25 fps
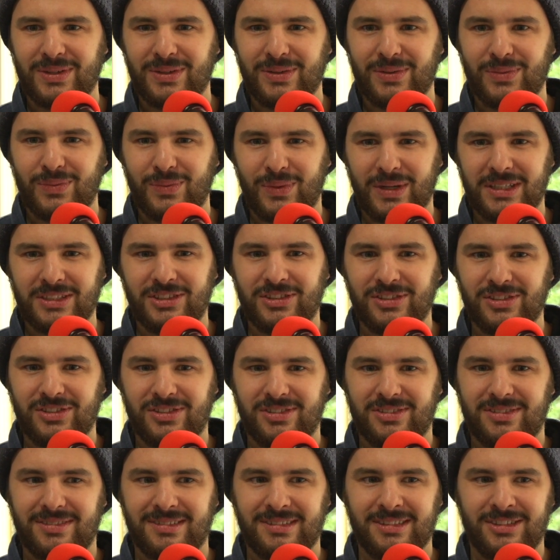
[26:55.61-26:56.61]
when
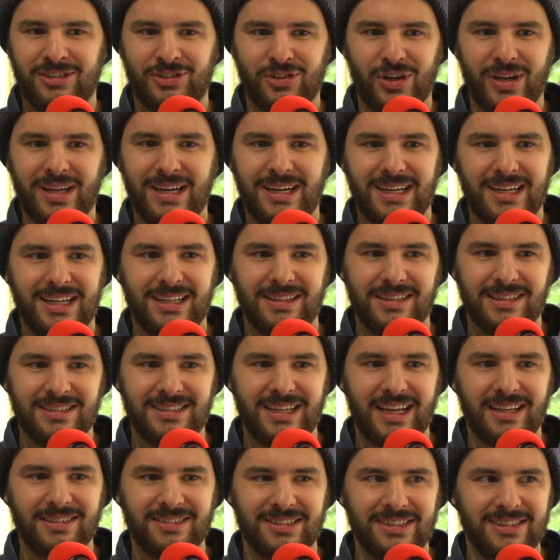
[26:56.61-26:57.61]
she's stranded in the
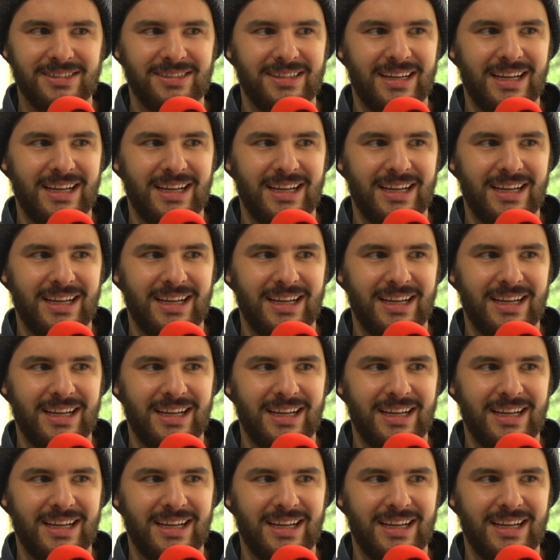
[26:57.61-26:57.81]
desert?